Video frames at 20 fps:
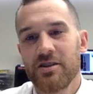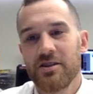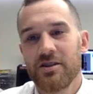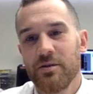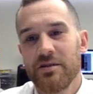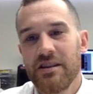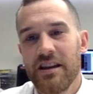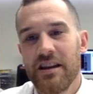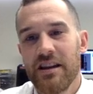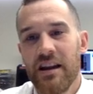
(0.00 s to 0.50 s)
to
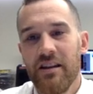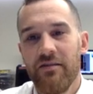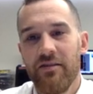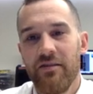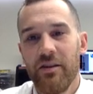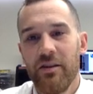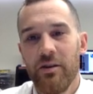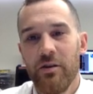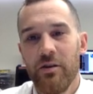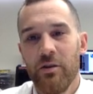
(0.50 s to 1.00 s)
a day
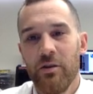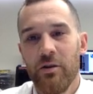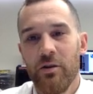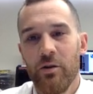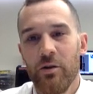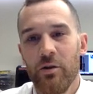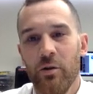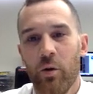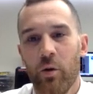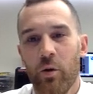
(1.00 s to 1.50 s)

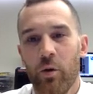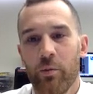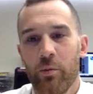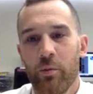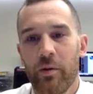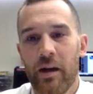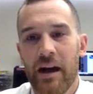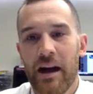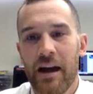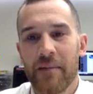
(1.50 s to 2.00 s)
view or
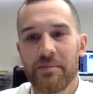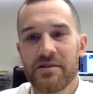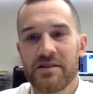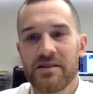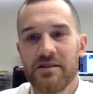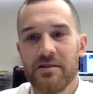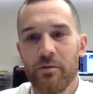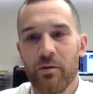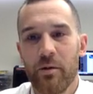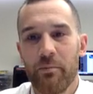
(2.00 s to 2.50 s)

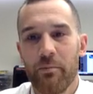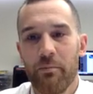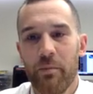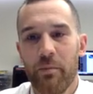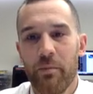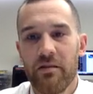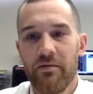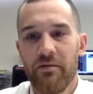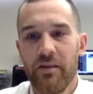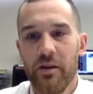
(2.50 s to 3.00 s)
perhaps to a
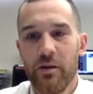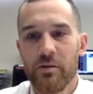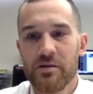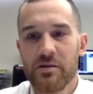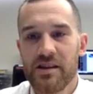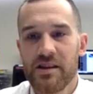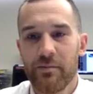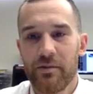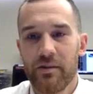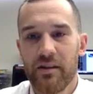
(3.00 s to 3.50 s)
month view,
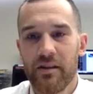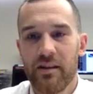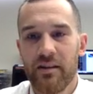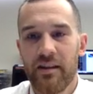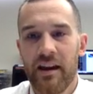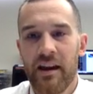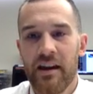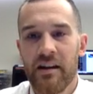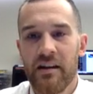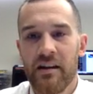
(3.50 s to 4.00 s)
something like
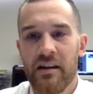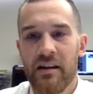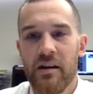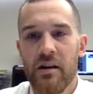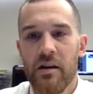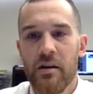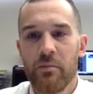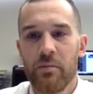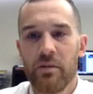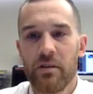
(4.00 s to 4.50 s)
that.
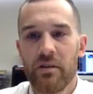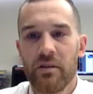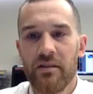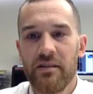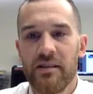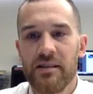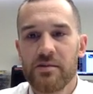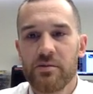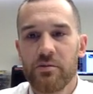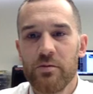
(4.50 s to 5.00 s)
But the
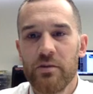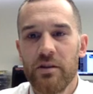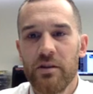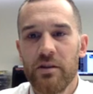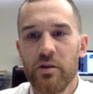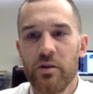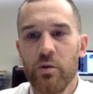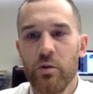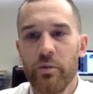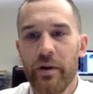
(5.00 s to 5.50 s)
thing that's really
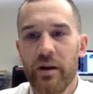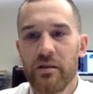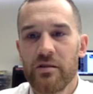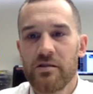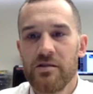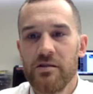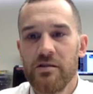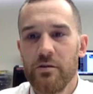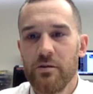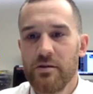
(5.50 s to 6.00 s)
cool about
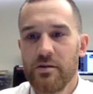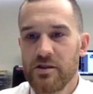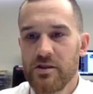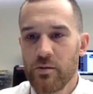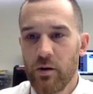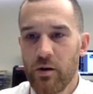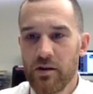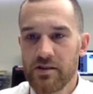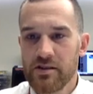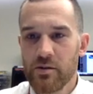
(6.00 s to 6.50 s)
it too is
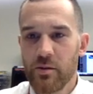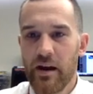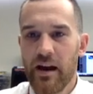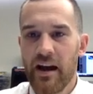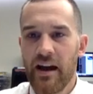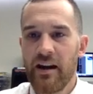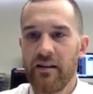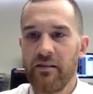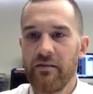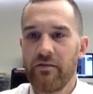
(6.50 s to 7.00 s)
you also
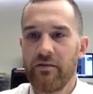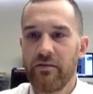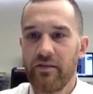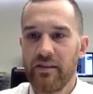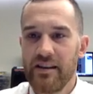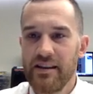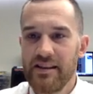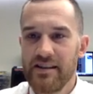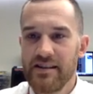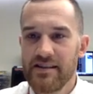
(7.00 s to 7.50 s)
have
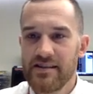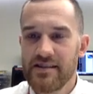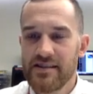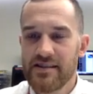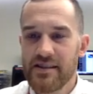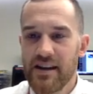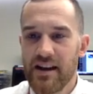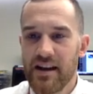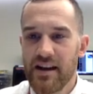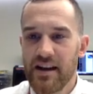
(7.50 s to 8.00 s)

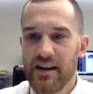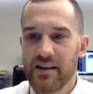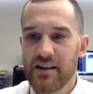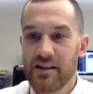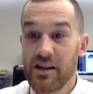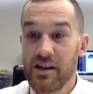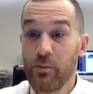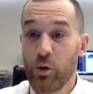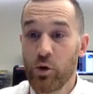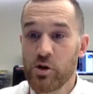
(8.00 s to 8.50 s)
these
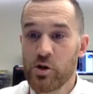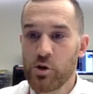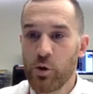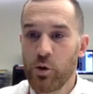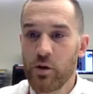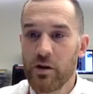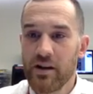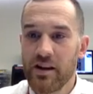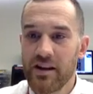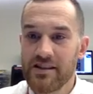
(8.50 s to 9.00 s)
keyboard
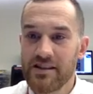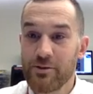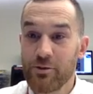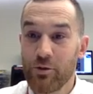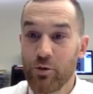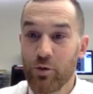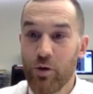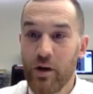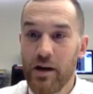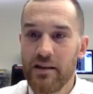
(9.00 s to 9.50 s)

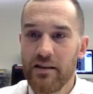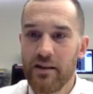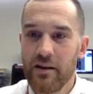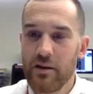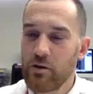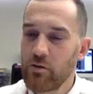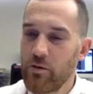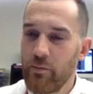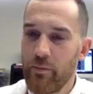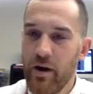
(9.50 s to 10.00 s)
shortcuts right
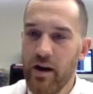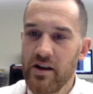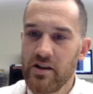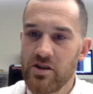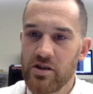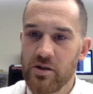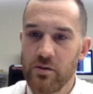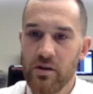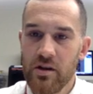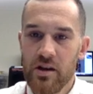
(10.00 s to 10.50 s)
there to
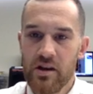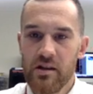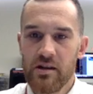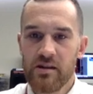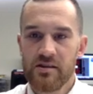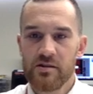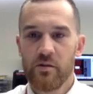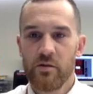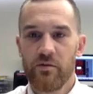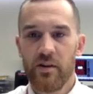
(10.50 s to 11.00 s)
remind you.
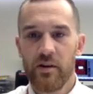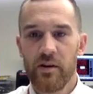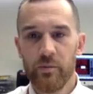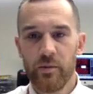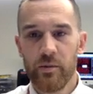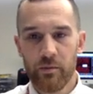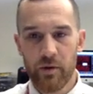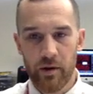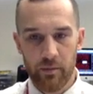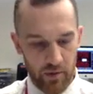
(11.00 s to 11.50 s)
So if I'm
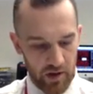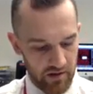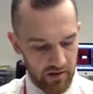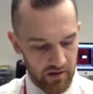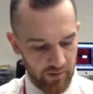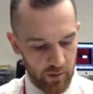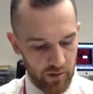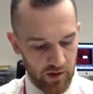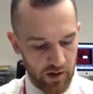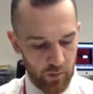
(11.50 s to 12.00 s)
in my
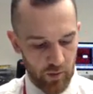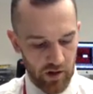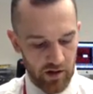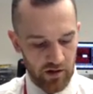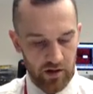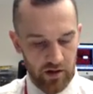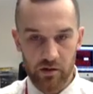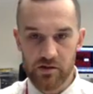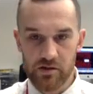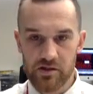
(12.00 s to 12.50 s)
month view and I want
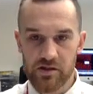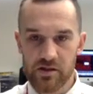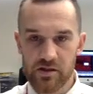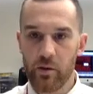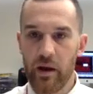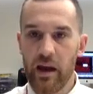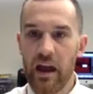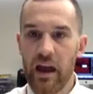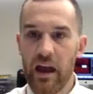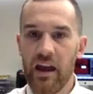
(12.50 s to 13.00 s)
to go
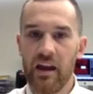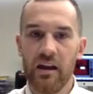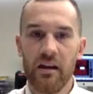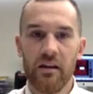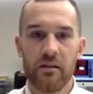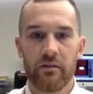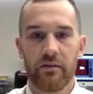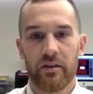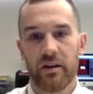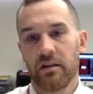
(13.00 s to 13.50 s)
to
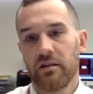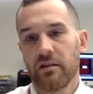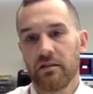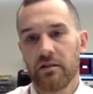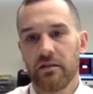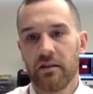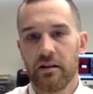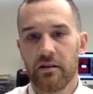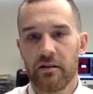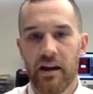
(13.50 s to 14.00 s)
A, or if I
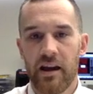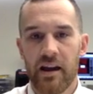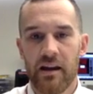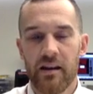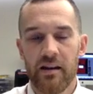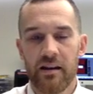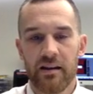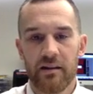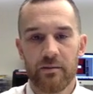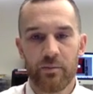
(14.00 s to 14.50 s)
click the letter
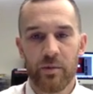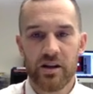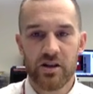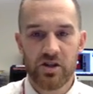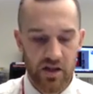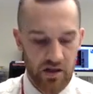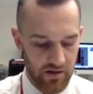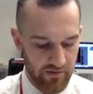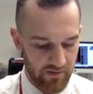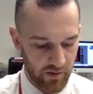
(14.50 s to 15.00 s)
A, I get my
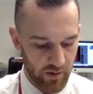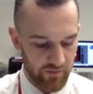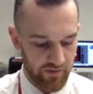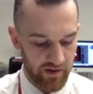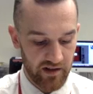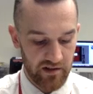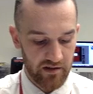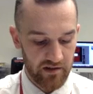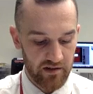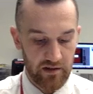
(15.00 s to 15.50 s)
agenda view. If
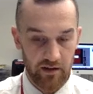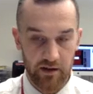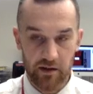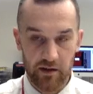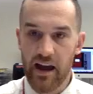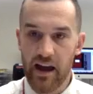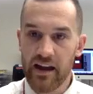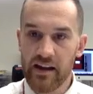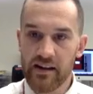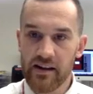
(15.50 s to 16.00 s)
I click the
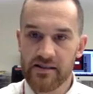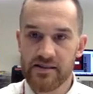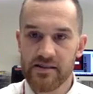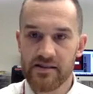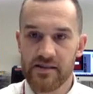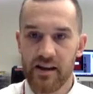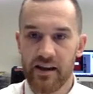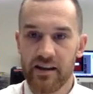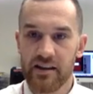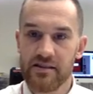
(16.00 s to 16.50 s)
letter
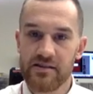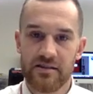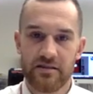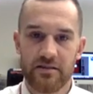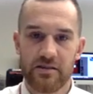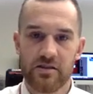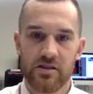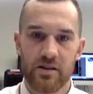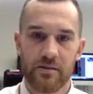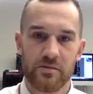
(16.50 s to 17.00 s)
X, I
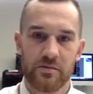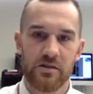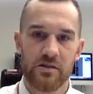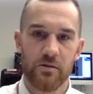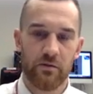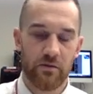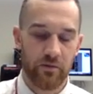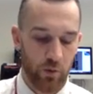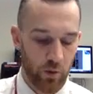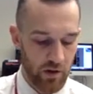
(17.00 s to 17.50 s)
instantly jump
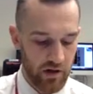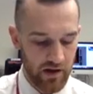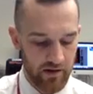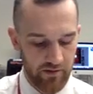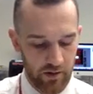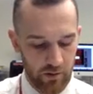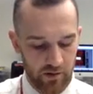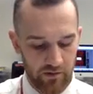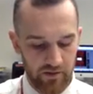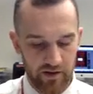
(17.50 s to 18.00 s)
to 4-day
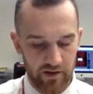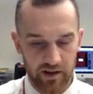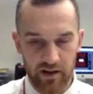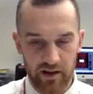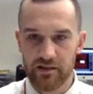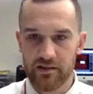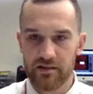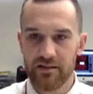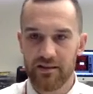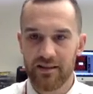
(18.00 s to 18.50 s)
view, and if I
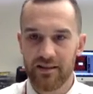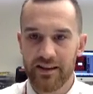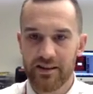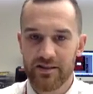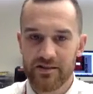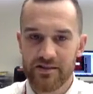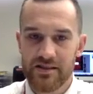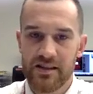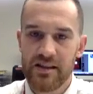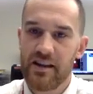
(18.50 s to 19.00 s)
click the
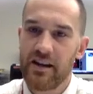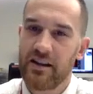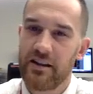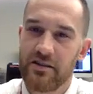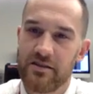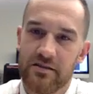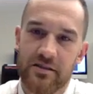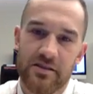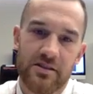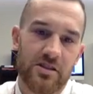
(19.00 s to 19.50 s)
letter D, I
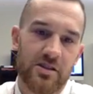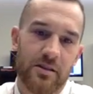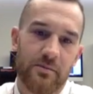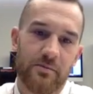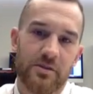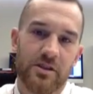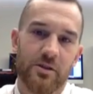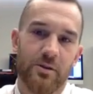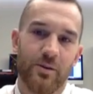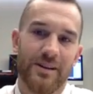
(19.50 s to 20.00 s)
instantly
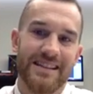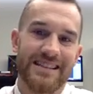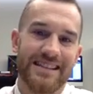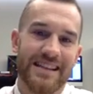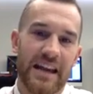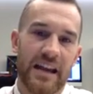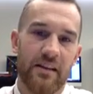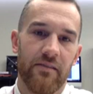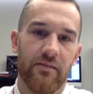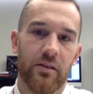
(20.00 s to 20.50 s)
jump to a
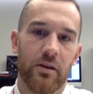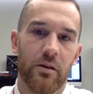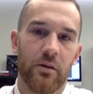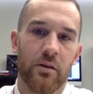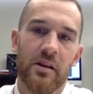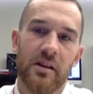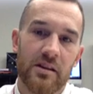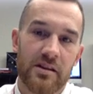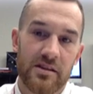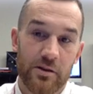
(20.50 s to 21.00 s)
day view.
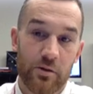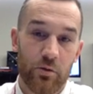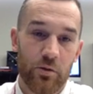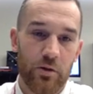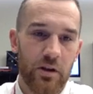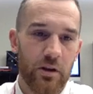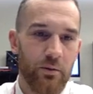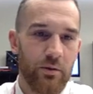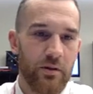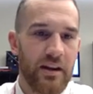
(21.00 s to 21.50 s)
So
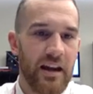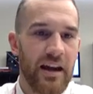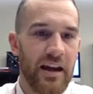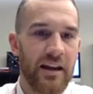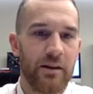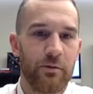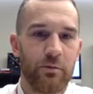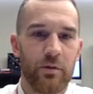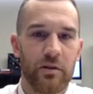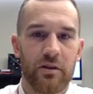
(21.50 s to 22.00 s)
really, really
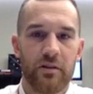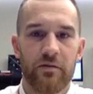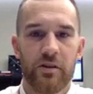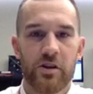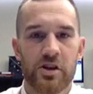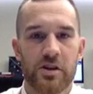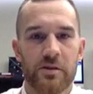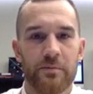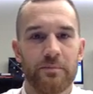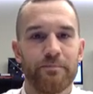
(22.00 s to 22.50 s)
handy, really
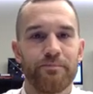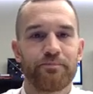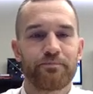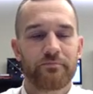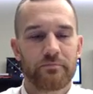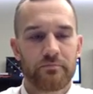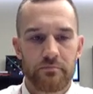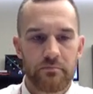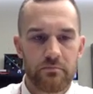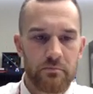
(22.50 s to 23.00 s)
efficient.
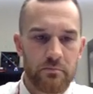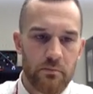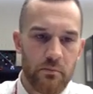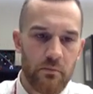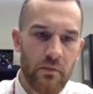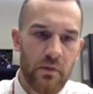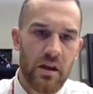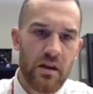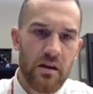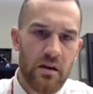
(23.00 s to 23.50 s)

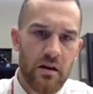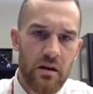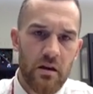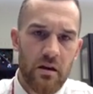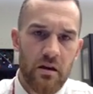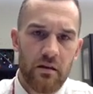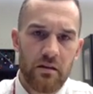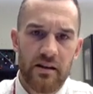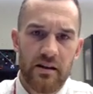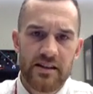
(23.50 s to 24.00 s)

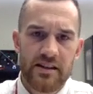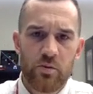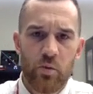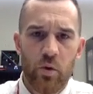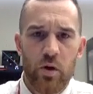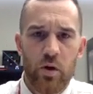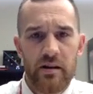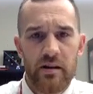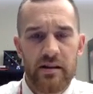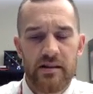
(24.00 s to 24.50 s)
The next
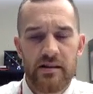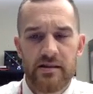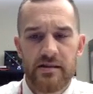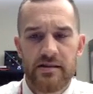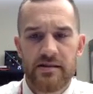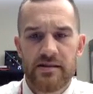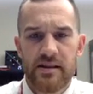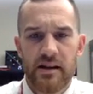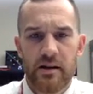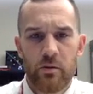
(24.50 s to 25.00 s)
one
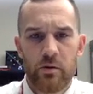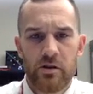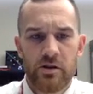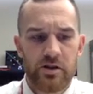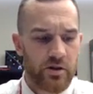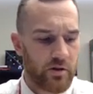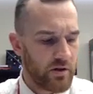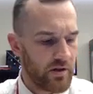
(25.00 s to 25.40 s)
is I want to show